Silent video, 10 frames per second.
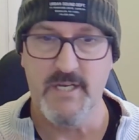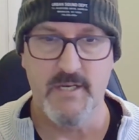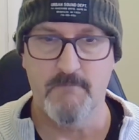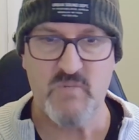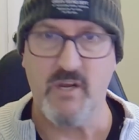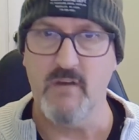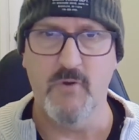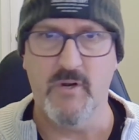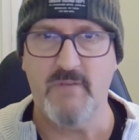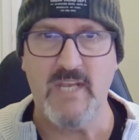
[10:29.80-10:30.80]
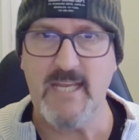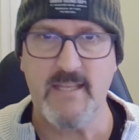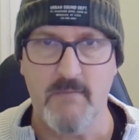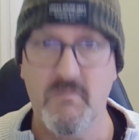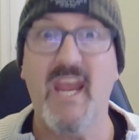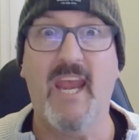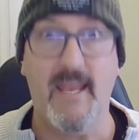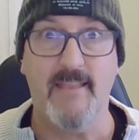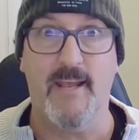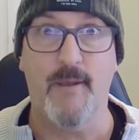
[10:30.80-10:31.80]
So go for it. If you can get them,
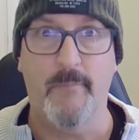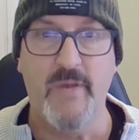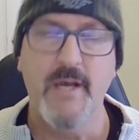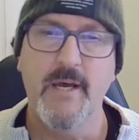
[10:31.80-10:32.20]
get them.